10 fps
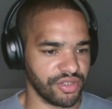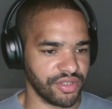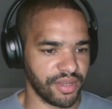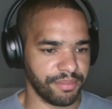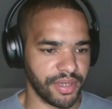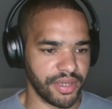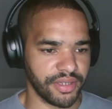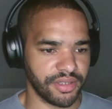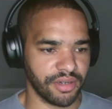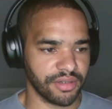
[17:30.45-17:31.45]
It's that
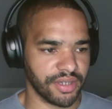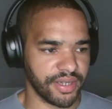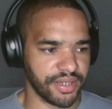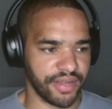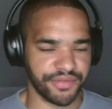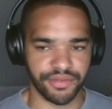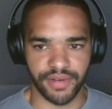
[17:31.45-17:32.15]
big dog leg left to